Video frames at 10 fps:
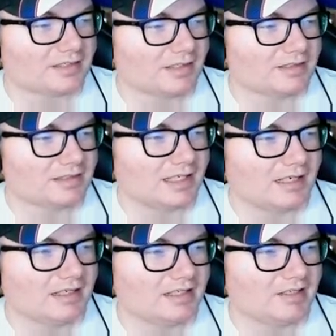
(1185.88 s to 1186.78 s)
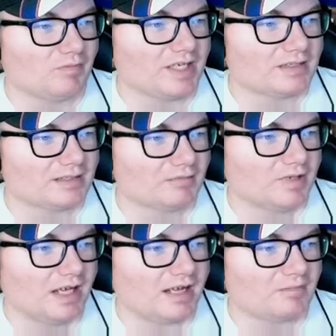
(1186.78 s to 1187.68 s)
his guts out and he makes something
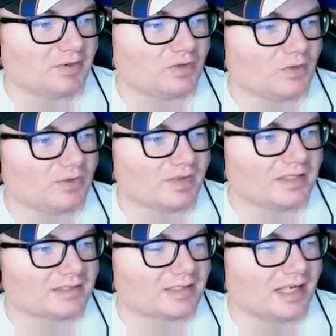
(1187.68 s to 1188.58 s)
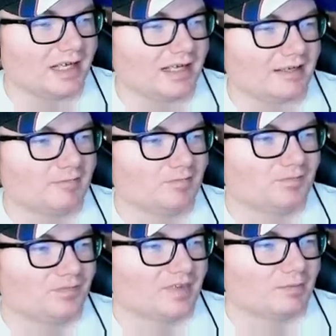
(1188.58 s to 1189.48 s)
happen or this guy
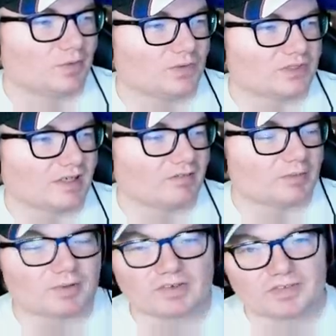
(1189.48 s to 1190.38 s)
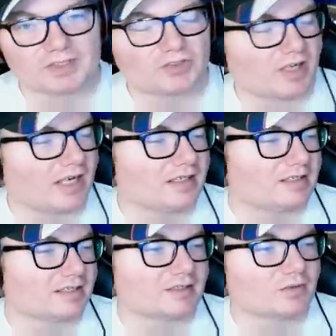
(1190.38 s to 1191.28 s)
pulls off the perfect
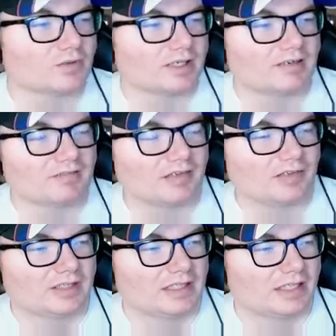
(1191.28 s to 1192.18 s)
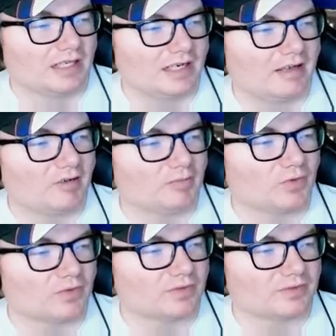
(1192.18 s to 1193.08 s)
strategy or whatever. And now it
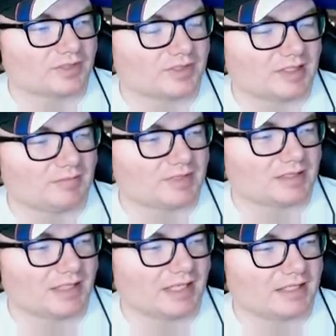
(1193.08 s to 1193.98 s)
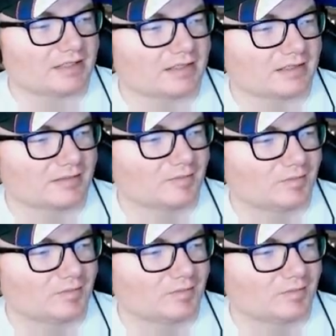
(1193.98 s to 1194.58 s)
more just seems like